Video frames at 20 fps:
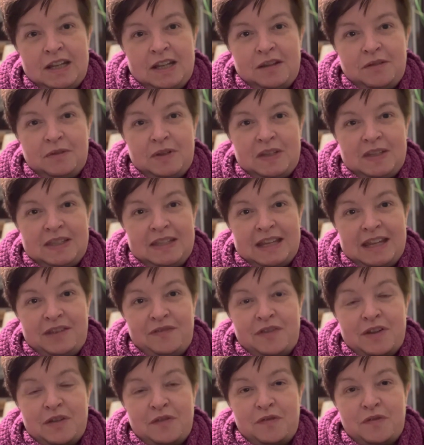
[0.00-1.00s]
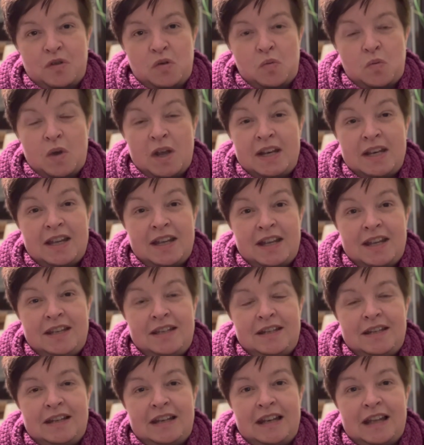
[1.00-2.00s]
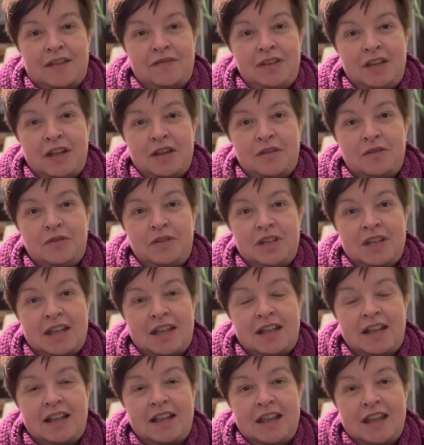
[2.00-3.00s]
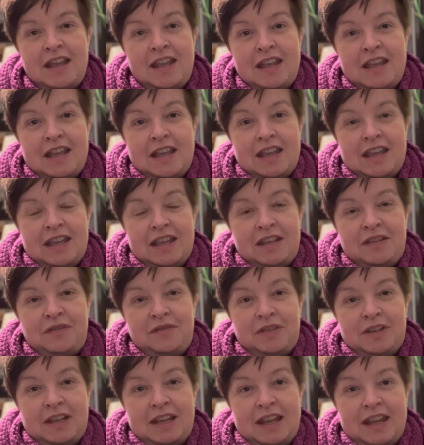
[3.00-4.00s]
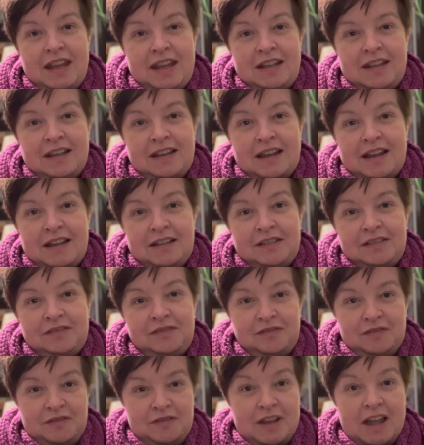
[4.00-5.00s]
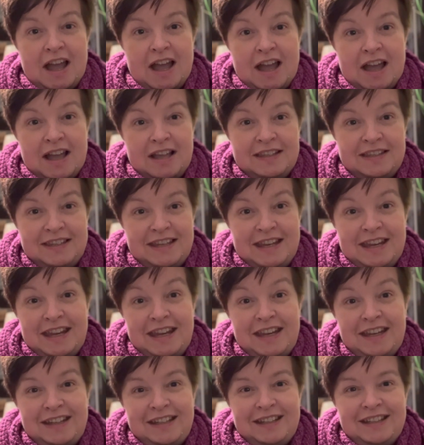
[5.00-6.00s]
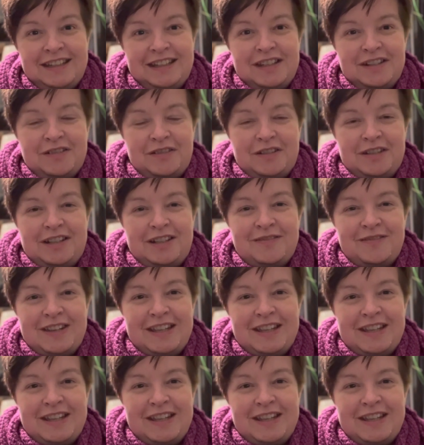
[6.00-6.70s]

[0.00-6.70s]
We stayed there for one night in a lovely hotel at the lake Veasee, which